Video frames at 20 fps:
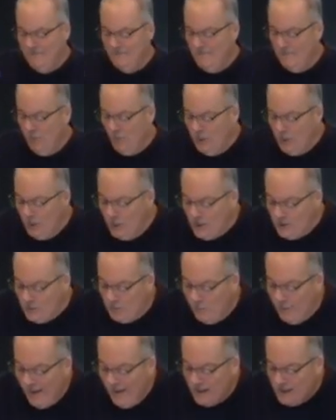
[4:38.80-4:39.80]
One who is
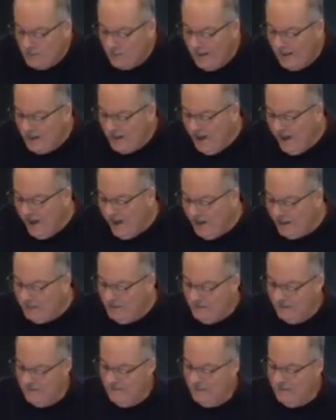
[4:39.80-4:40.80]
blessed by God.
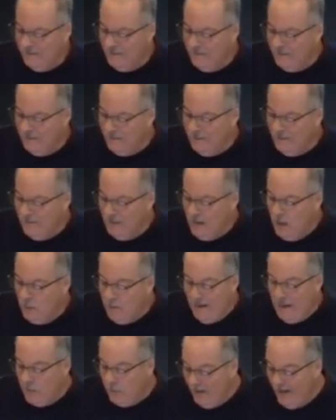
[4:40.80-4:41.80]

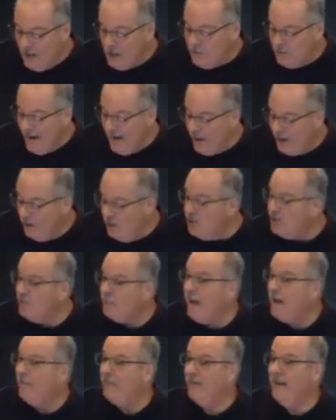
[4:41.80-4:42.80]
Being peacemakers,
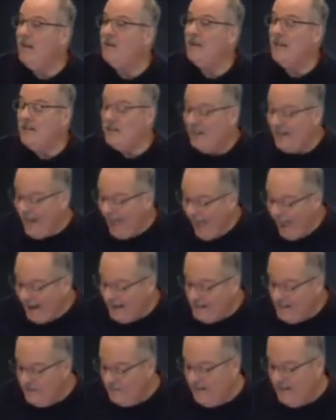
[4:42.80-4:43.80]
my friends, is an
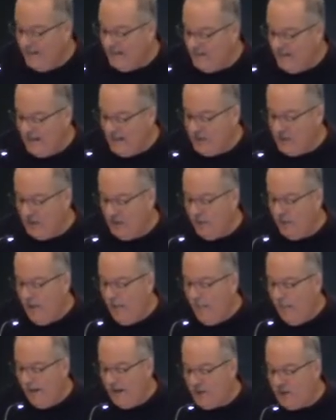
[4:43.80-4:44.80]
active, intentional
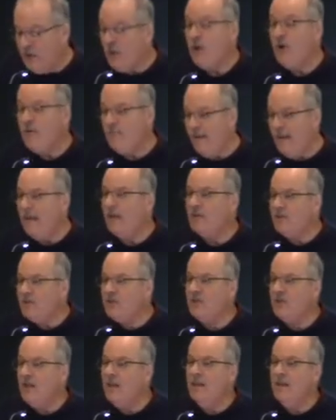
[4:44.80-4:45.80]

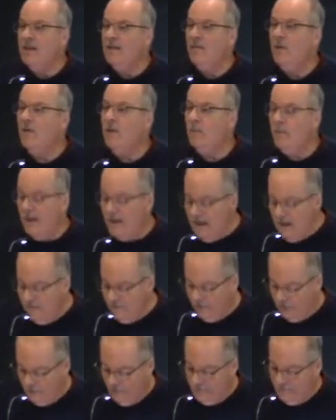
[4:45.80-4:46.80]
service for the
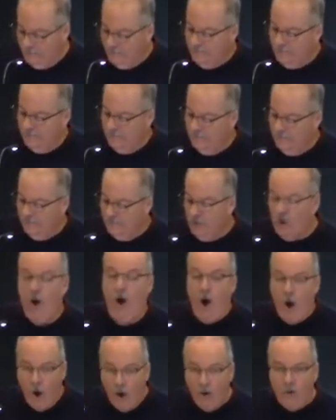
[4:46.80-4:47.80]
believer, for
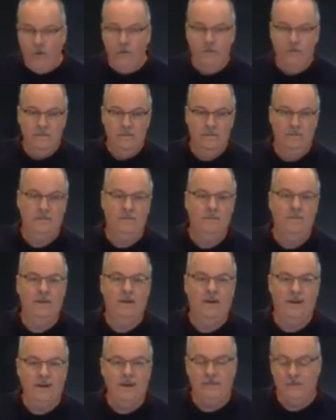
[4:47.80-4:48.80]
all
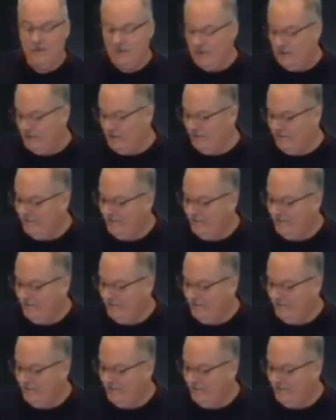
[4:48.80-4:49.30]
believers.